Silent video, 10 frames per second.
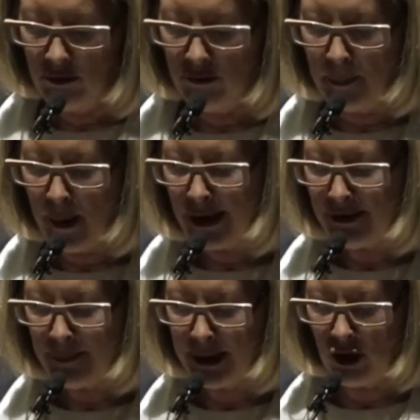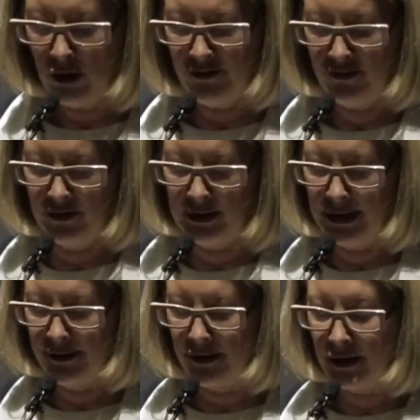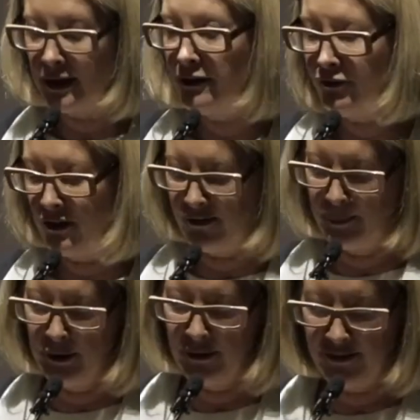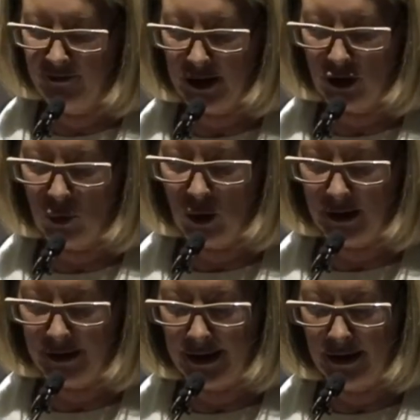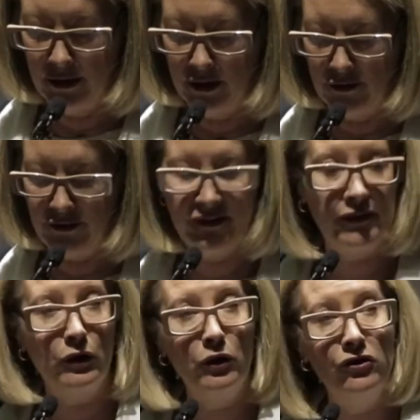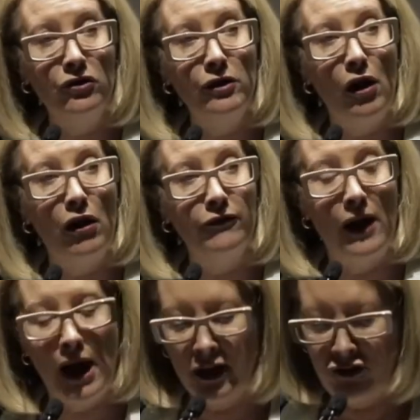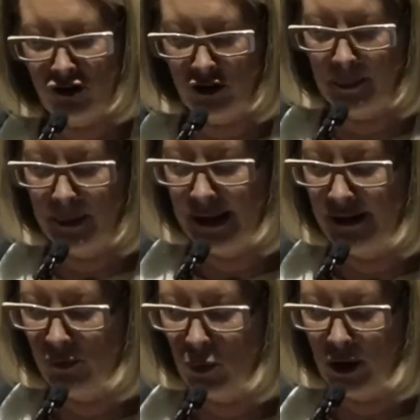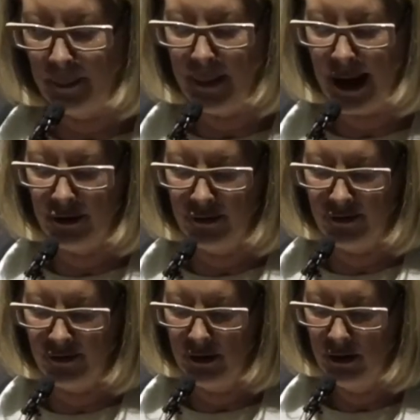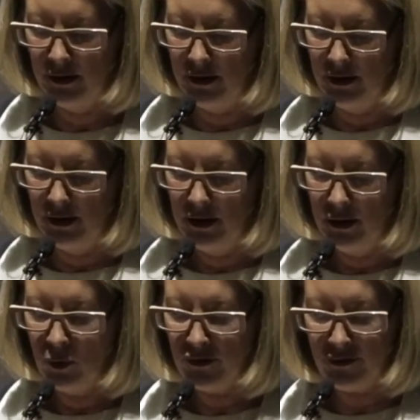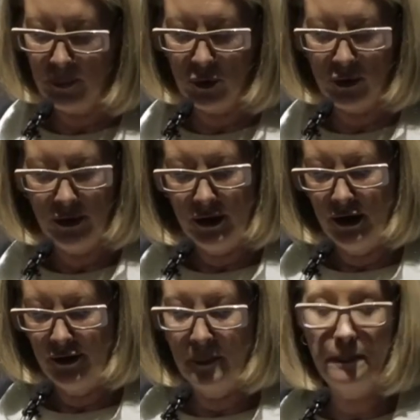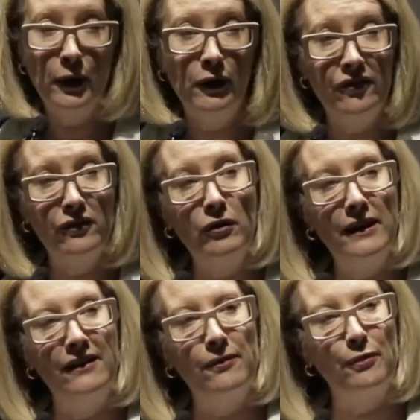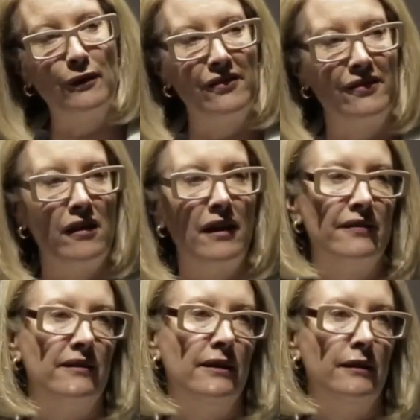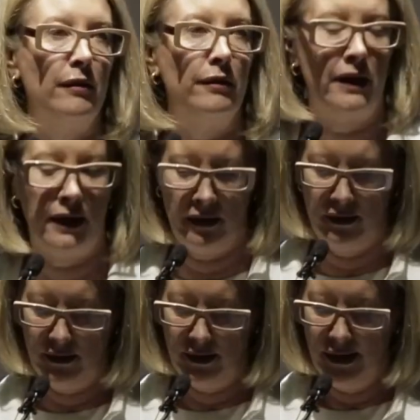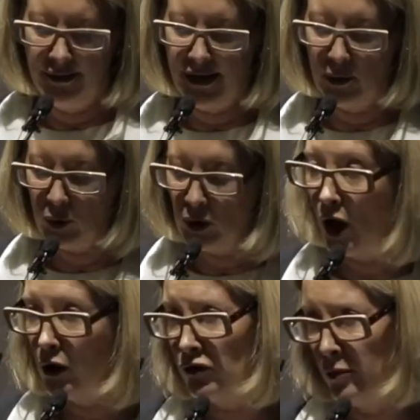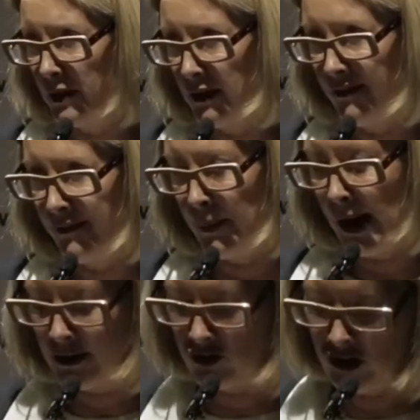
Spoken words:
reminding me constantly that the lived experience of inequality, of exclusion, of hardship is what matters. What's more, the personal is precisely the thing that will ultimately spark